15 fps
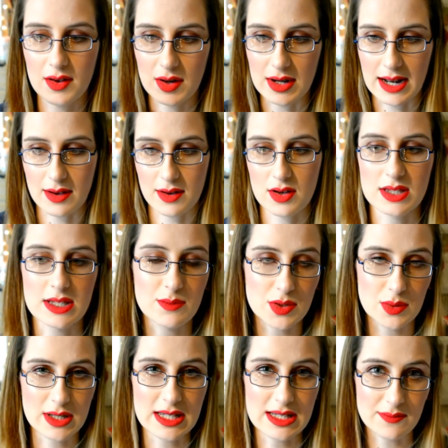now, because I'm
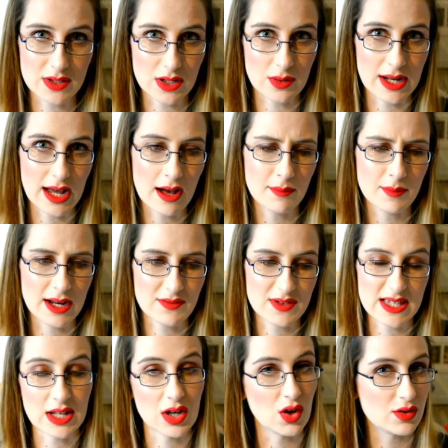doing this video now, I'm gonna have to
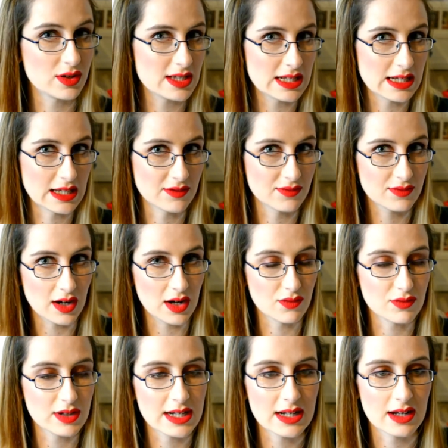say long sleeve. I
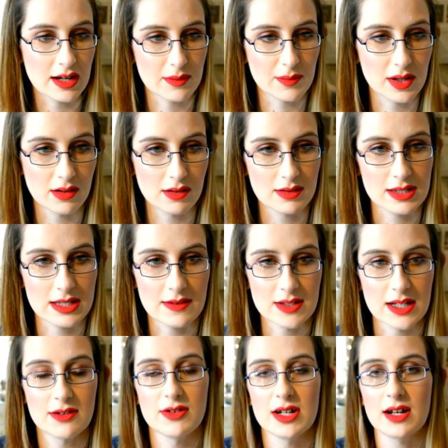really like my long sleeves.
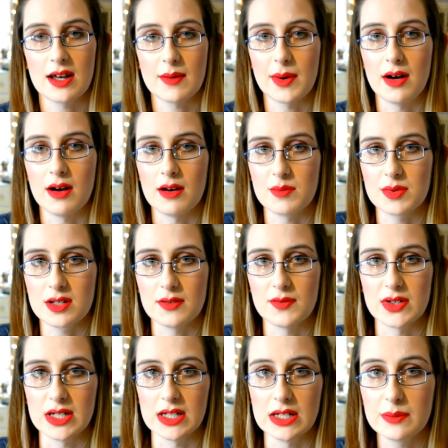I really like my arms
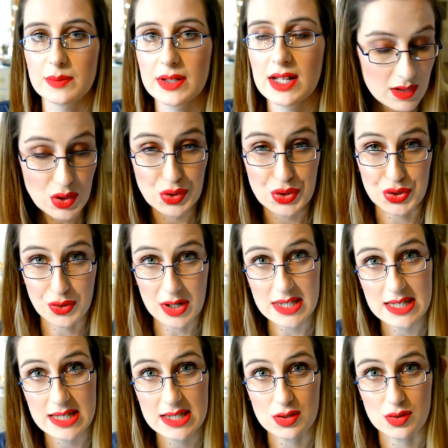covered up.
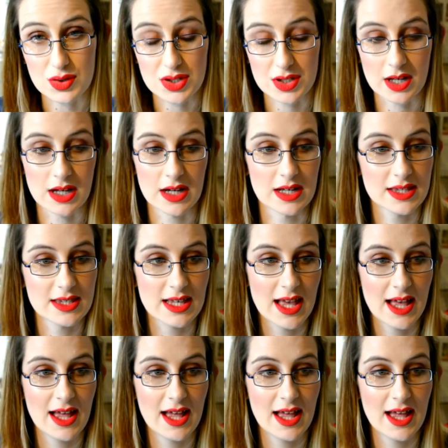Dresses or skirts?